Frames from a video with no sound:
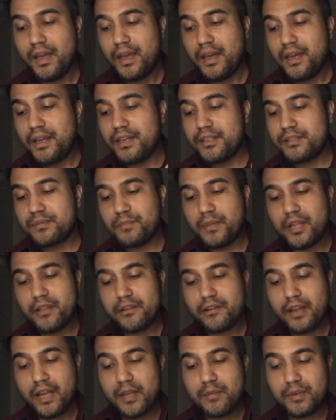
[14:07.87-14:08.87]
His
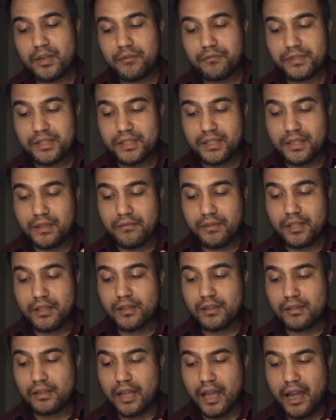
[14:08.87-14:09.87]
mother had been receiving
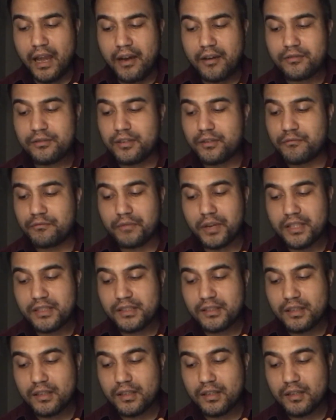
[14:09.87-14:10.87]
the loud and
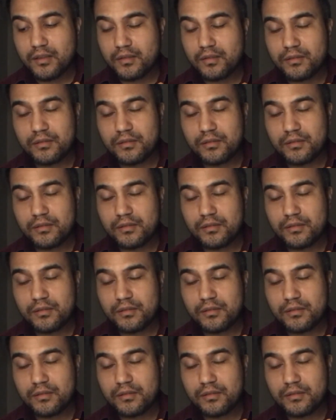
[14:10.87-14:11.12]
rustic,